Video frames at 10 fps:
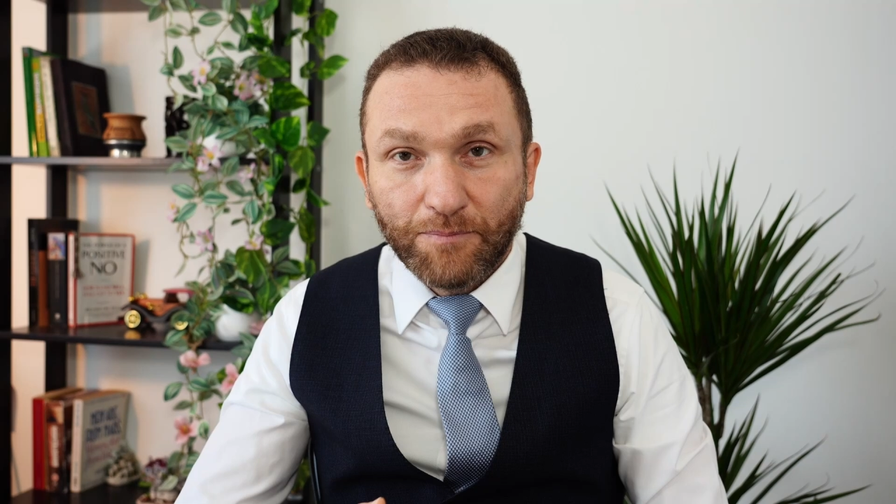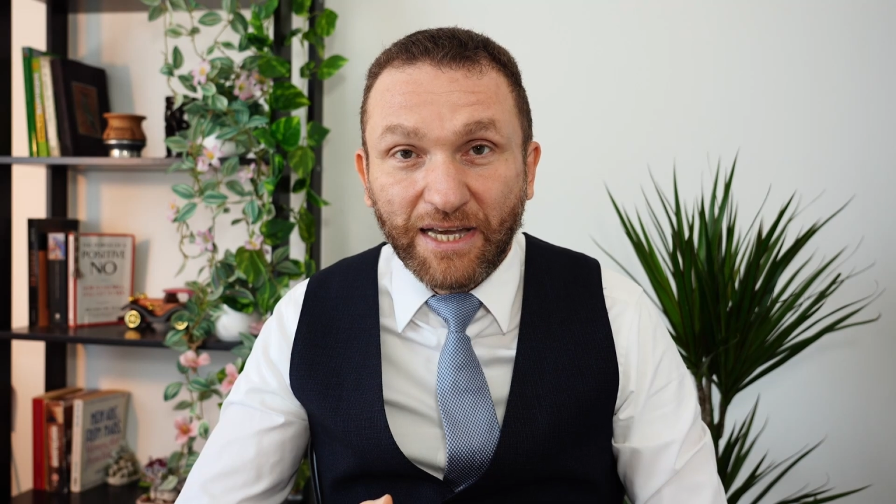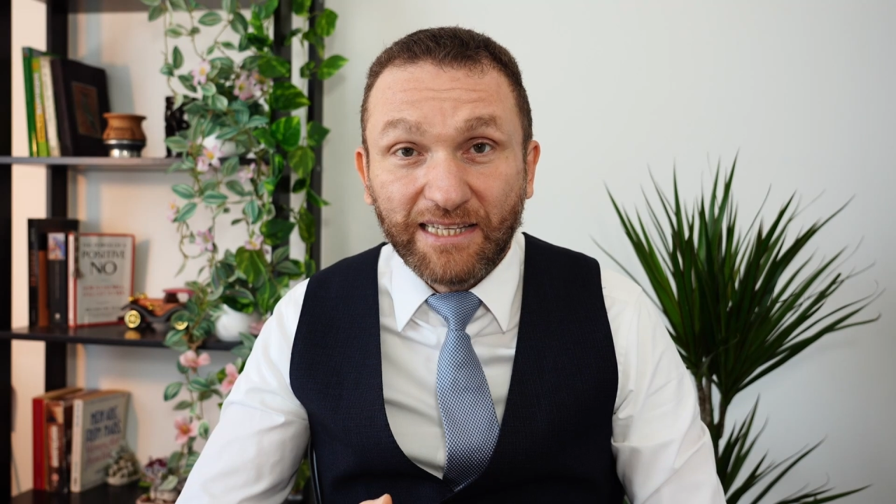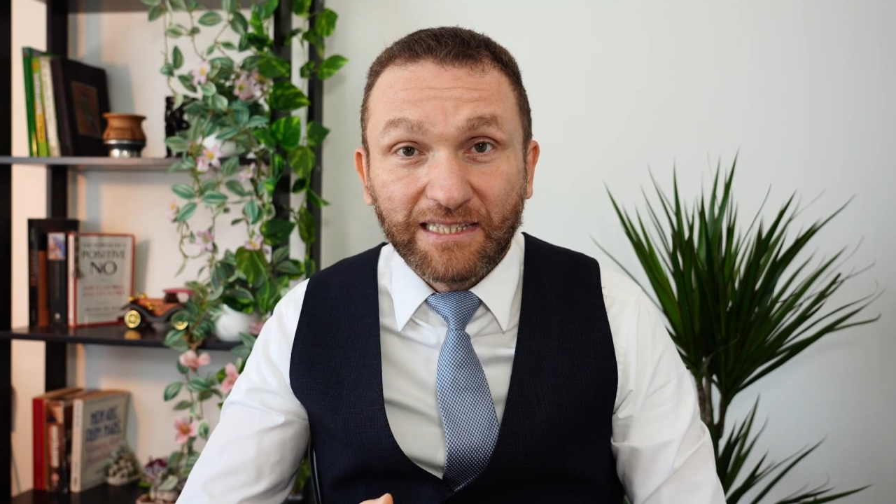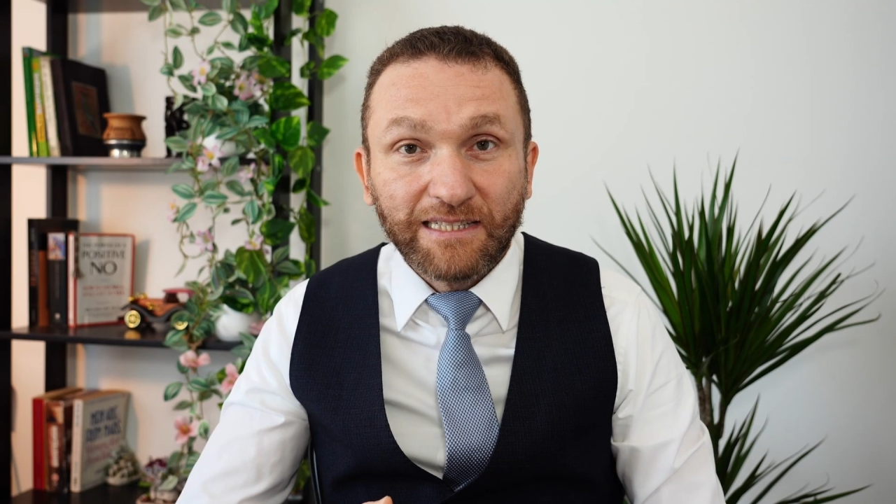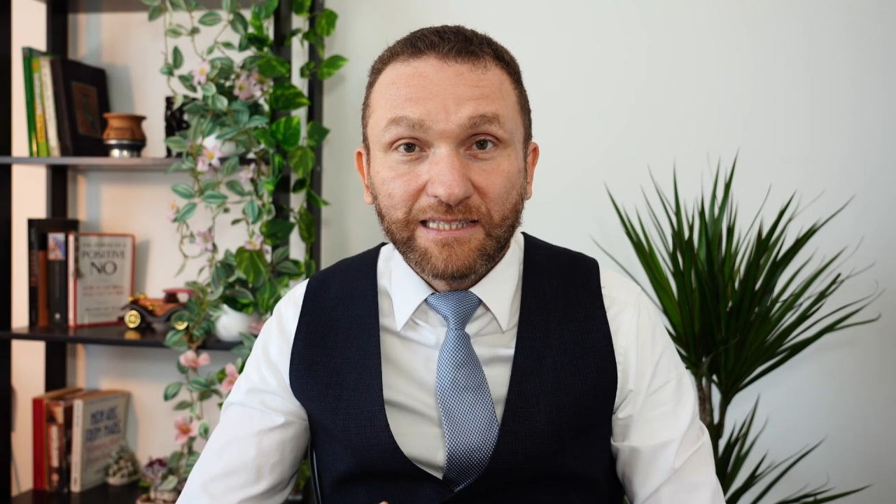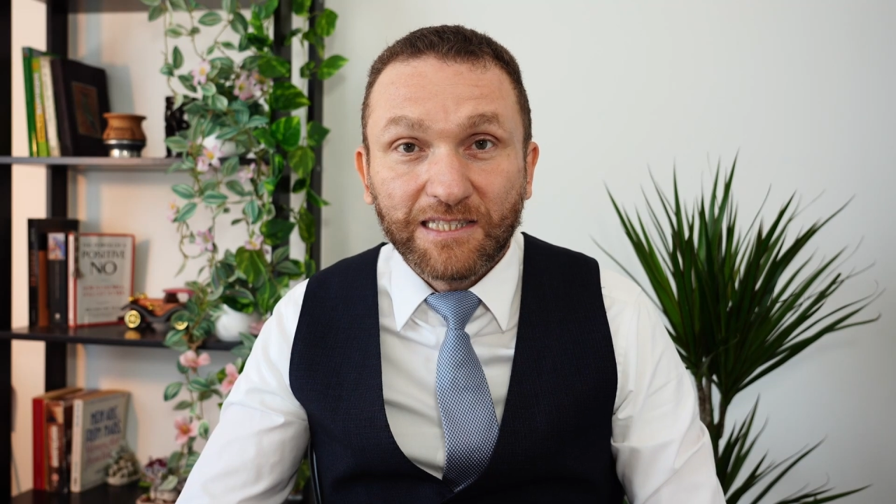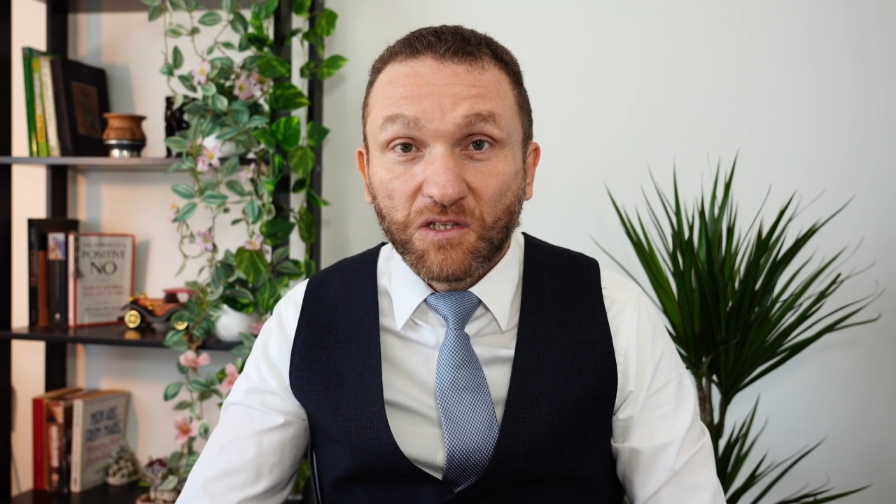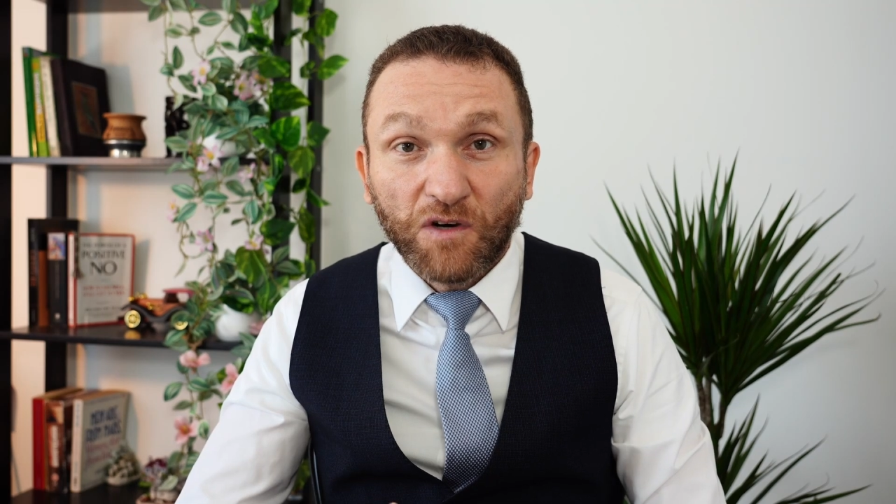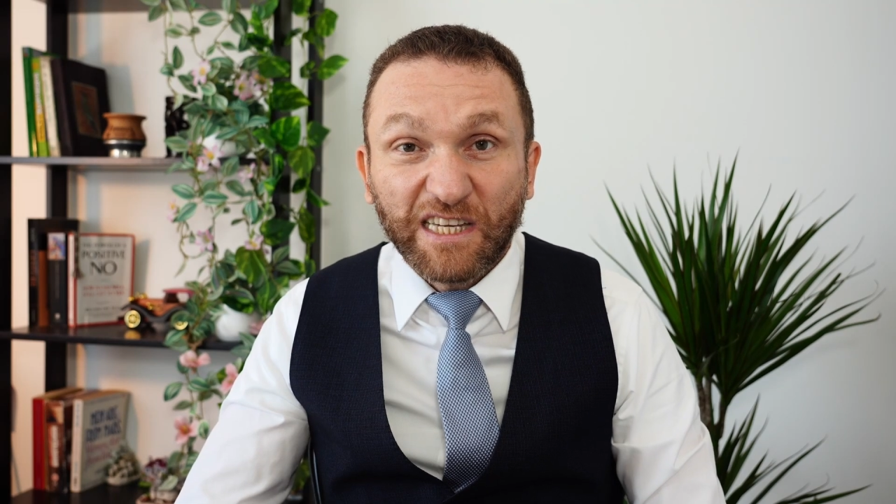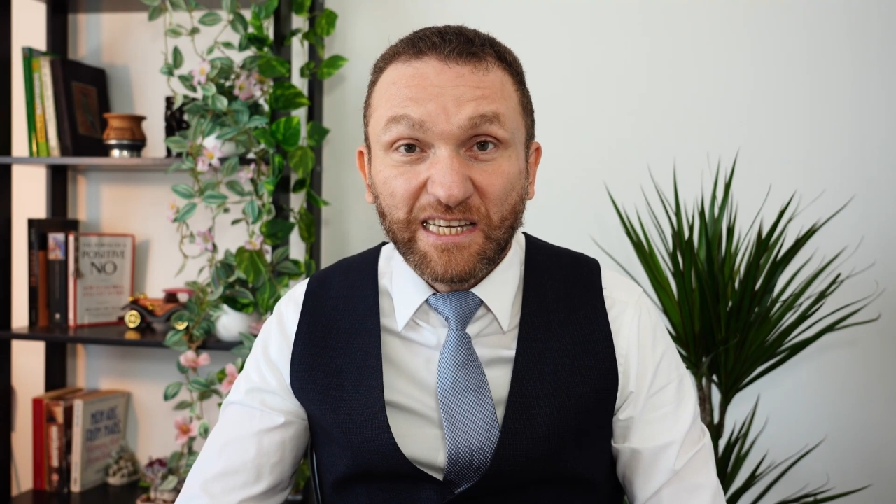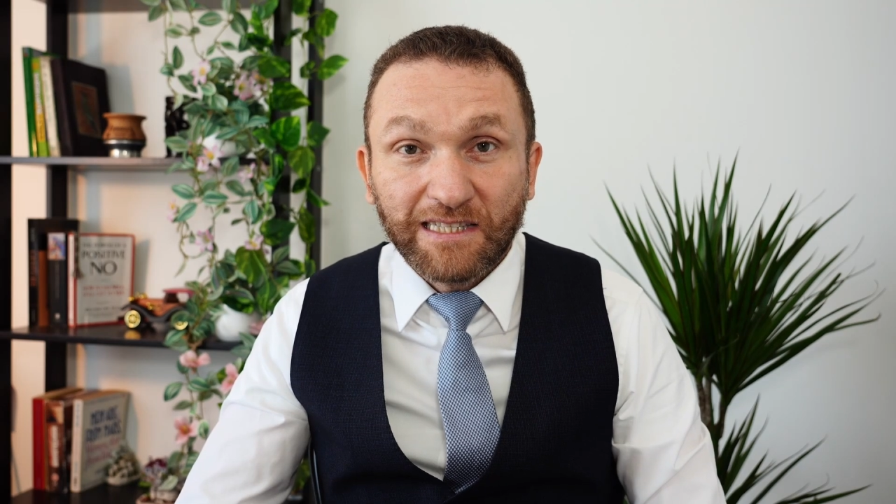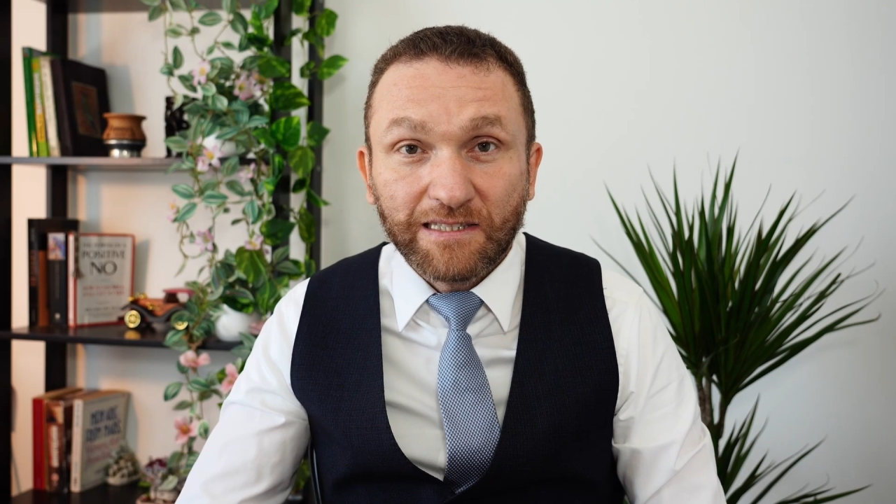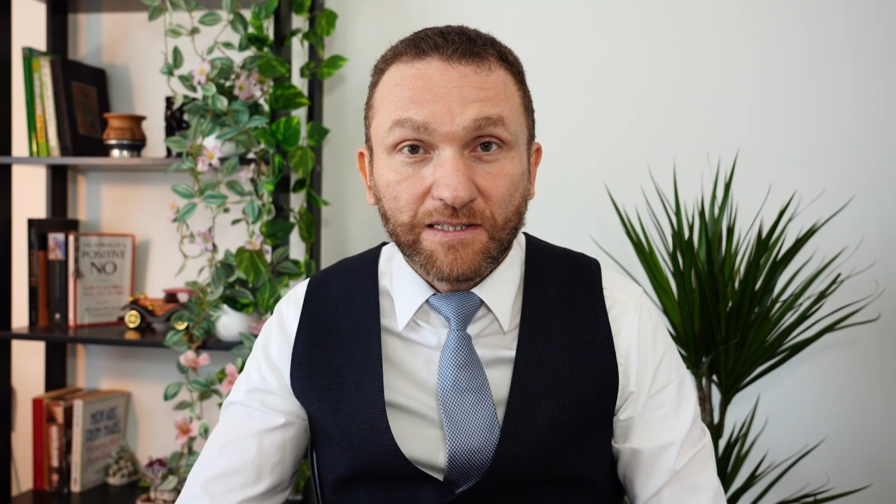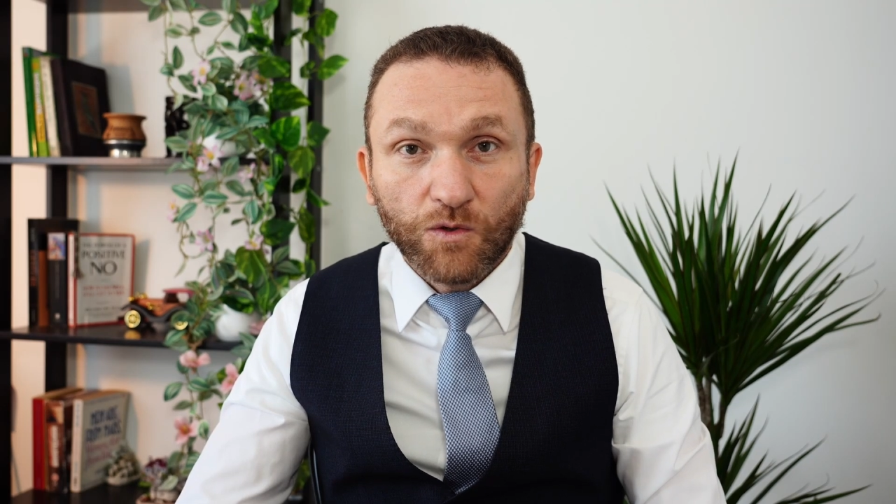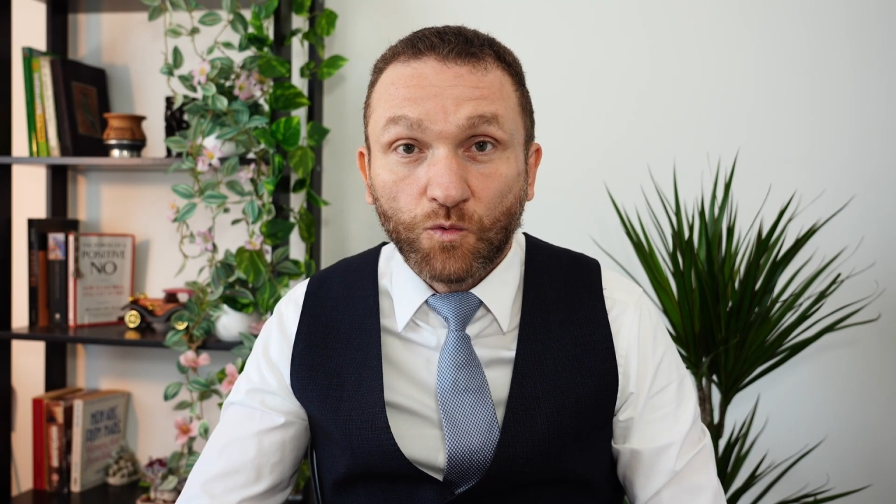patents, rockets,